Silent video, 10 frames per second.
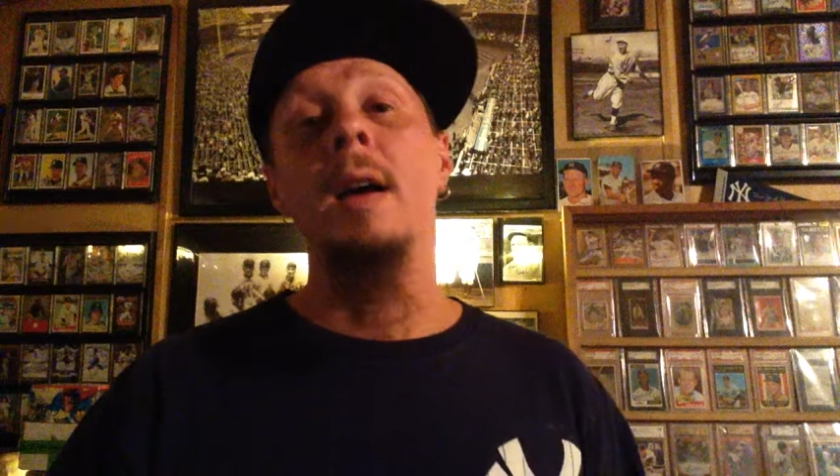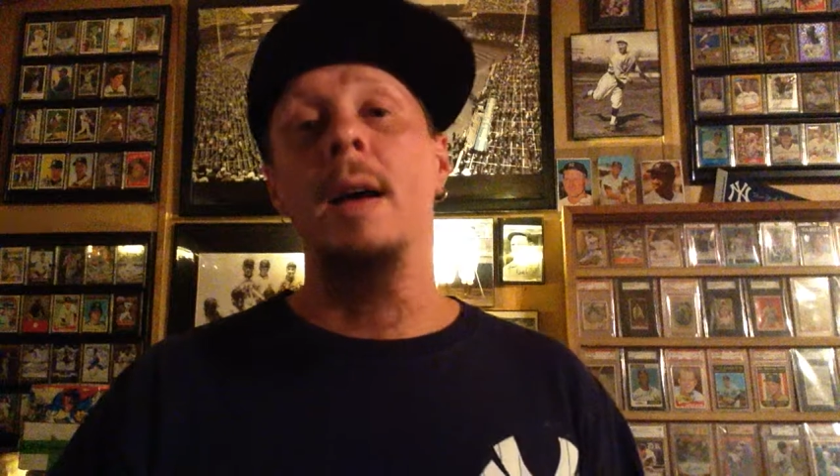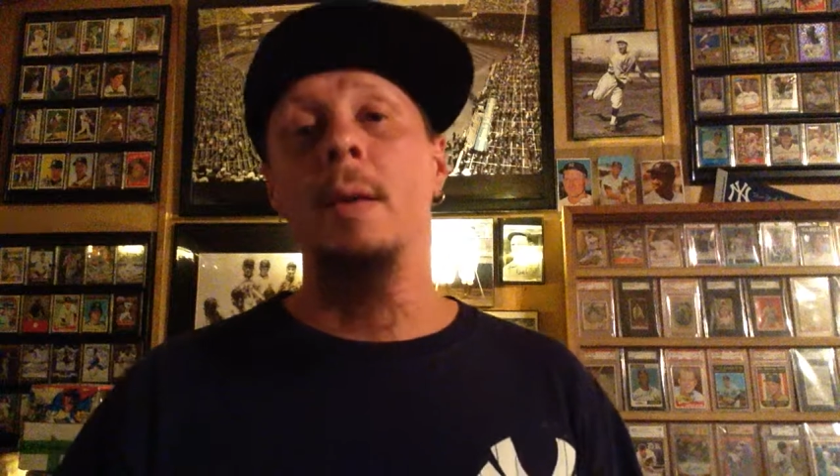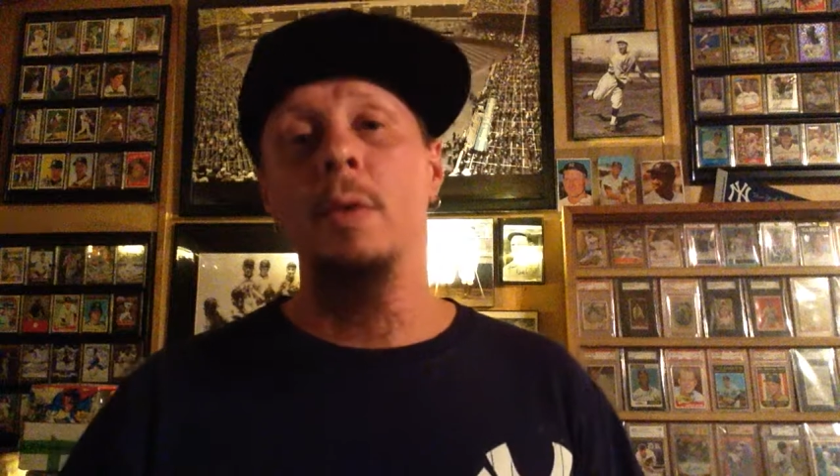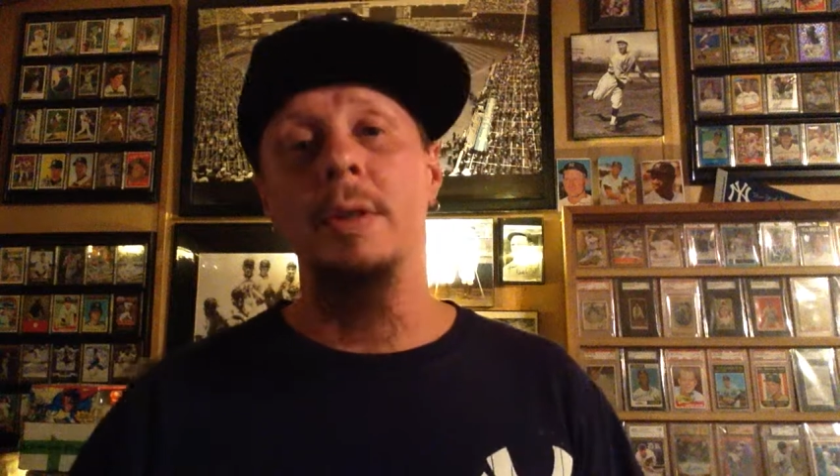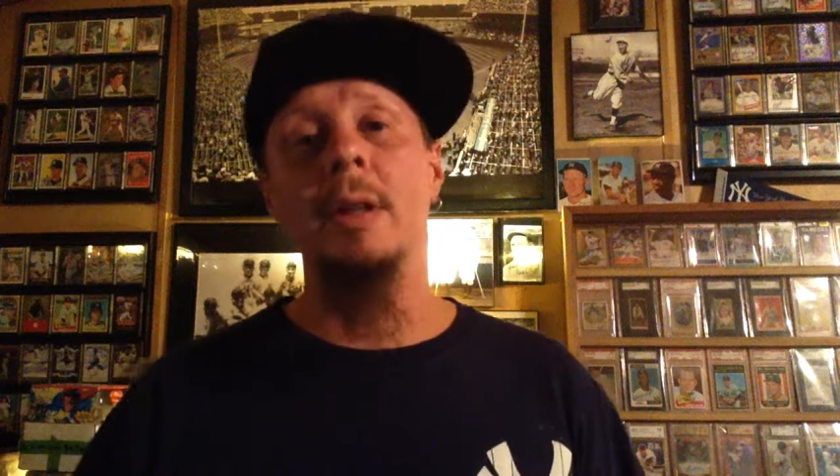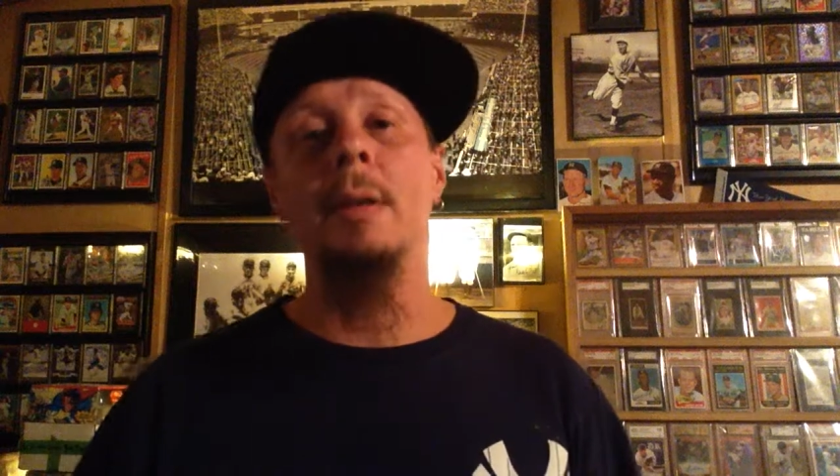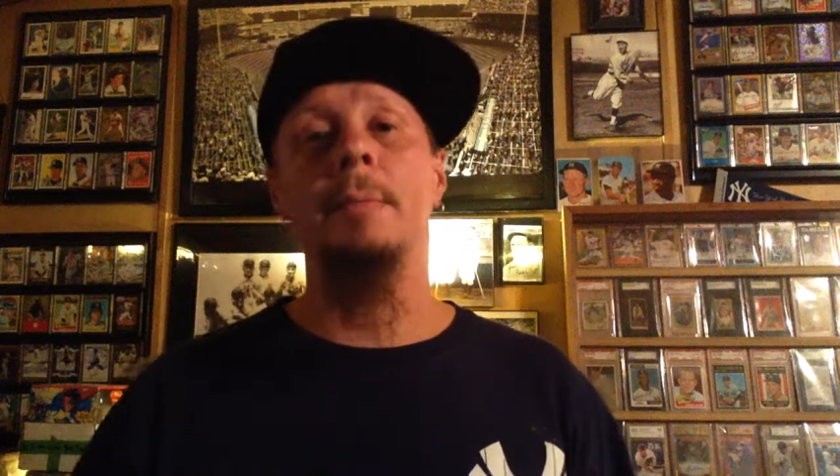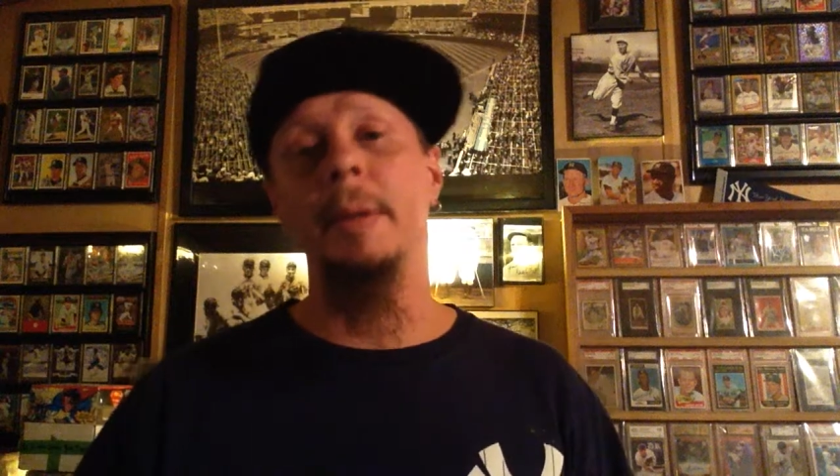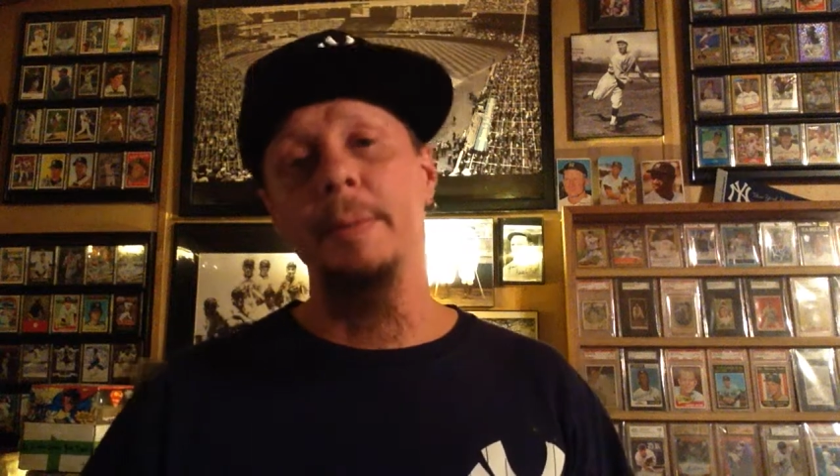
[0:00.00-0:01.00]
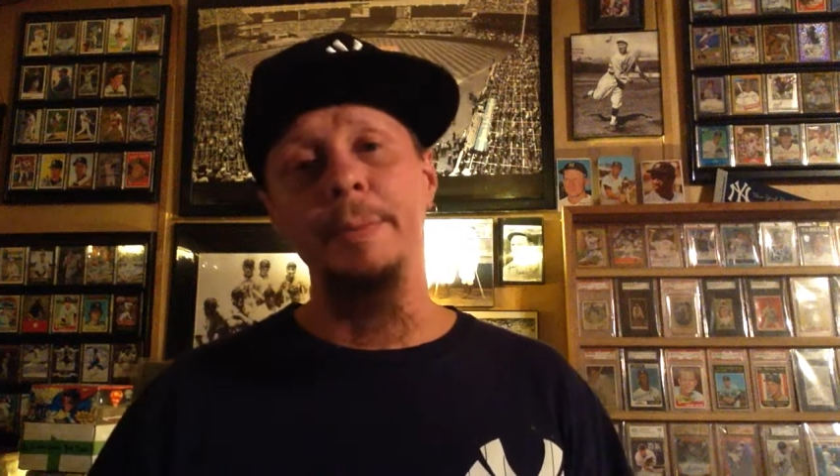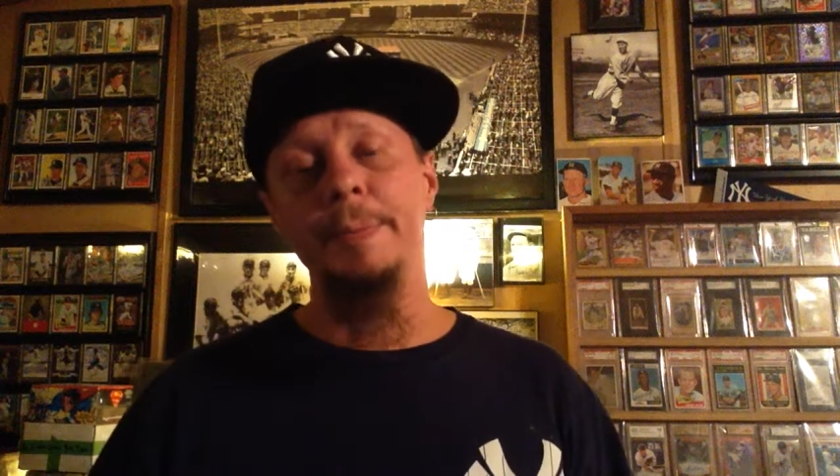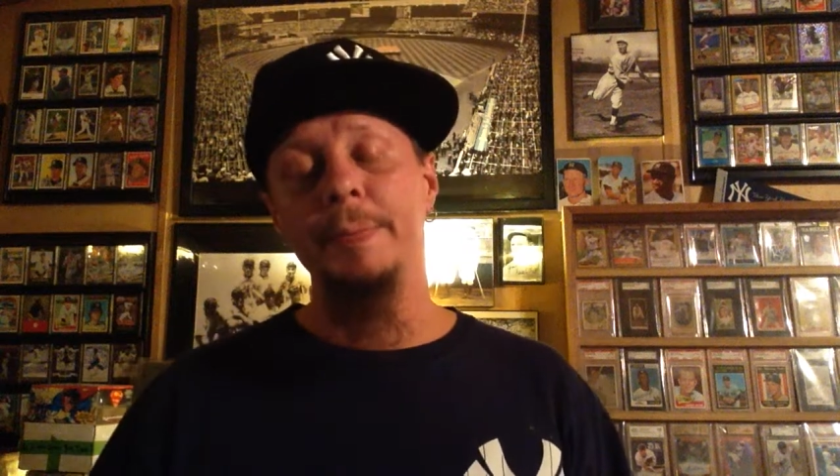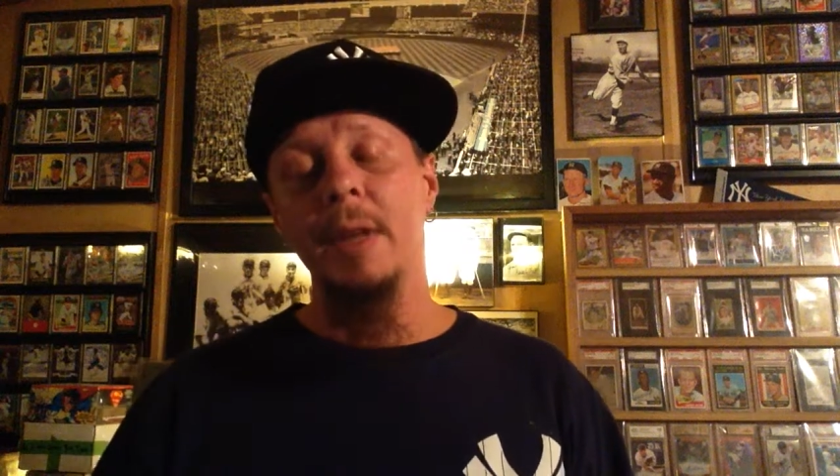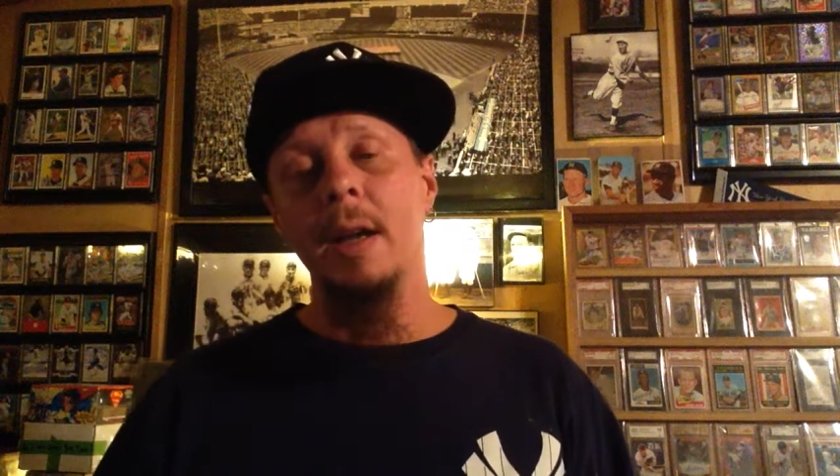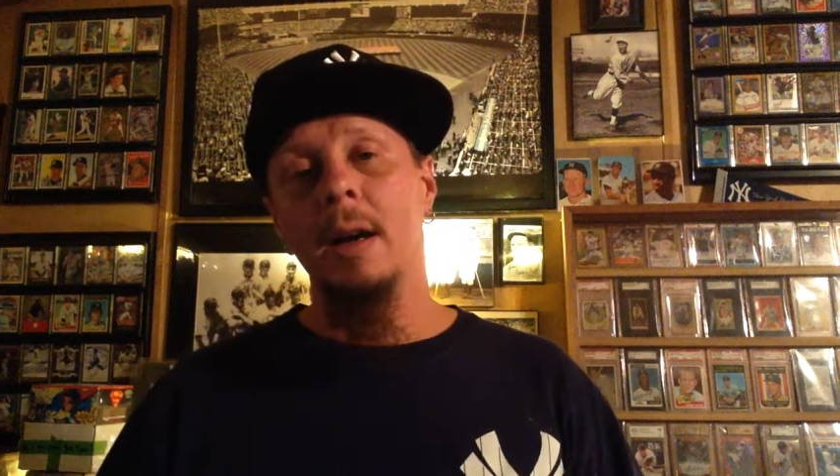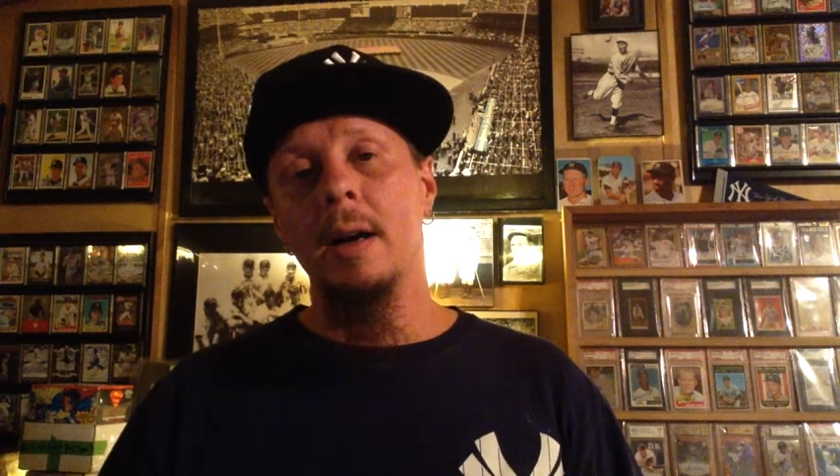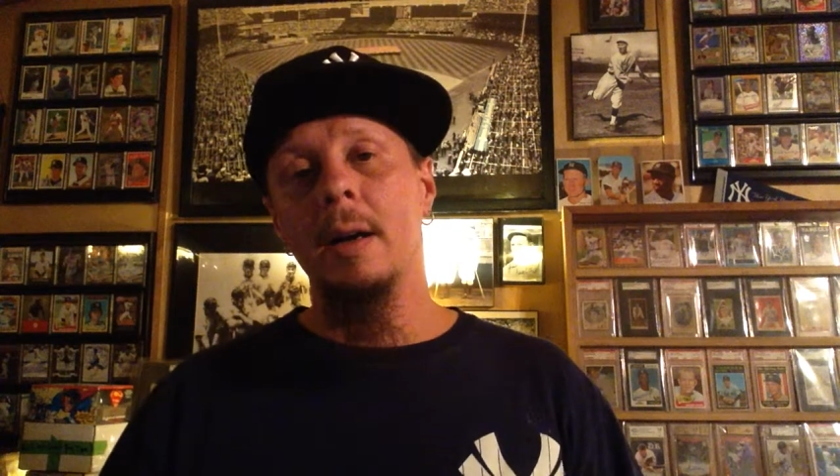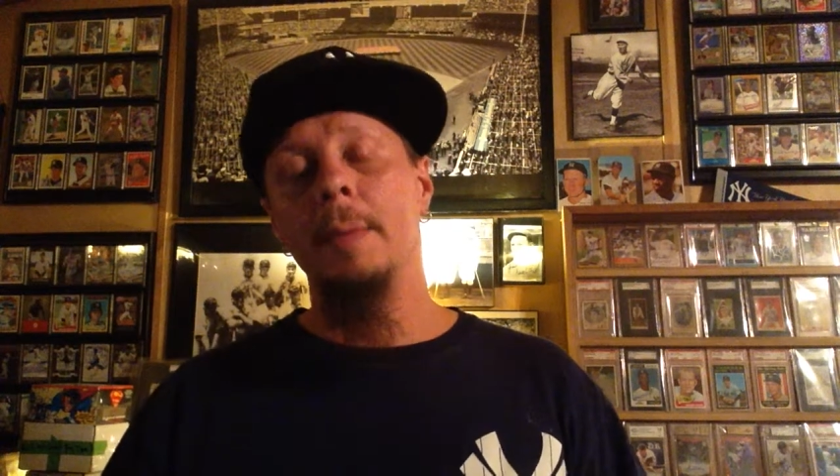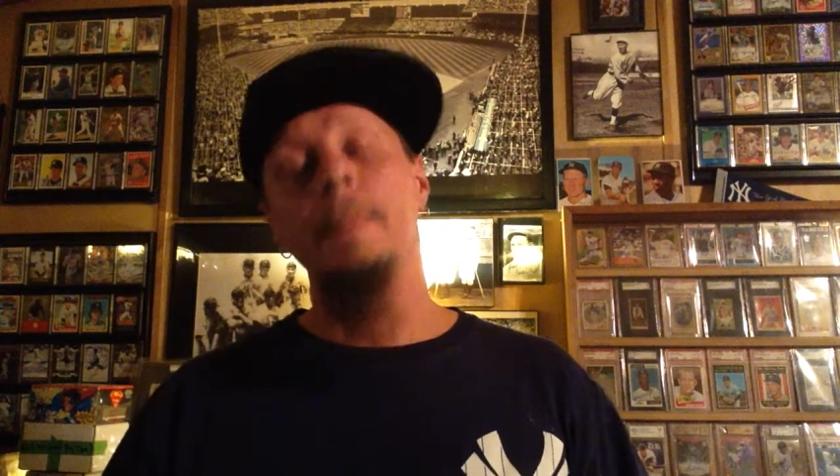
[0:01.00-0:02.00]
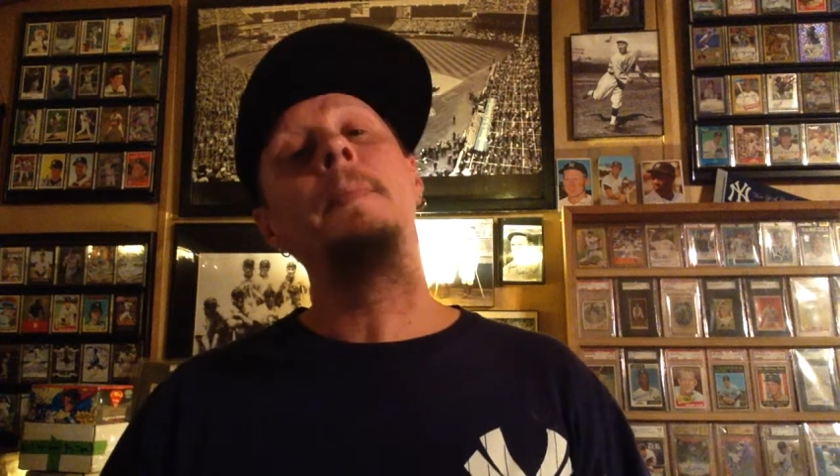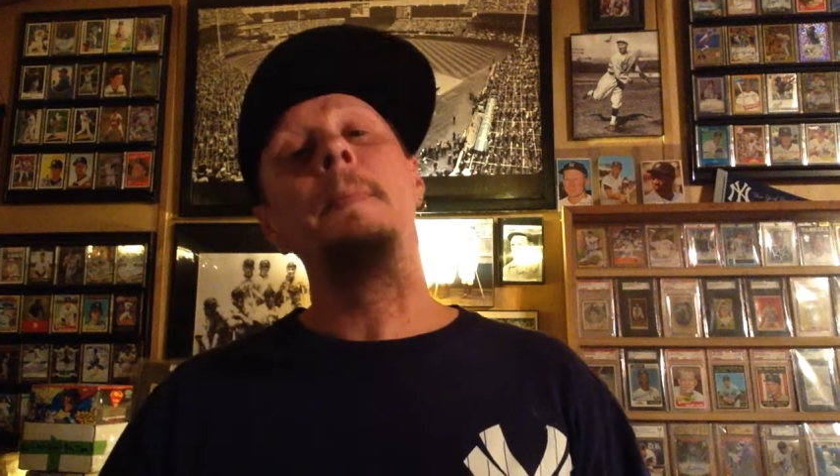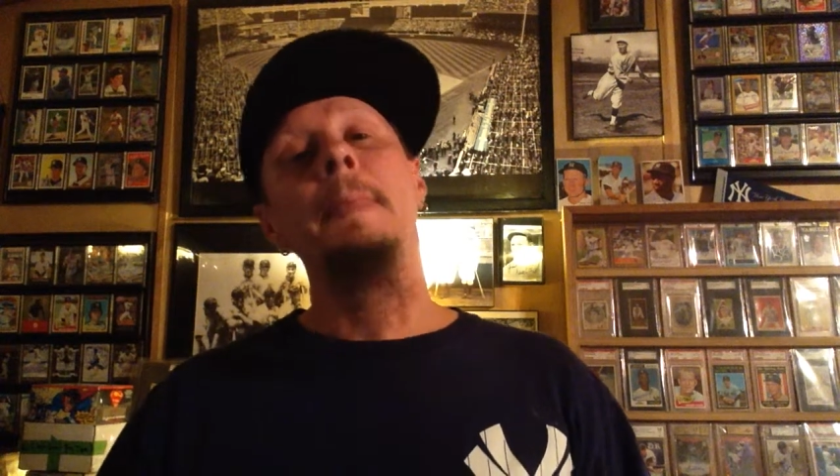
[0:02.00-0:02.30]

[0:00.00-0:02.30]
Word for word: hey, what's up, people? Um,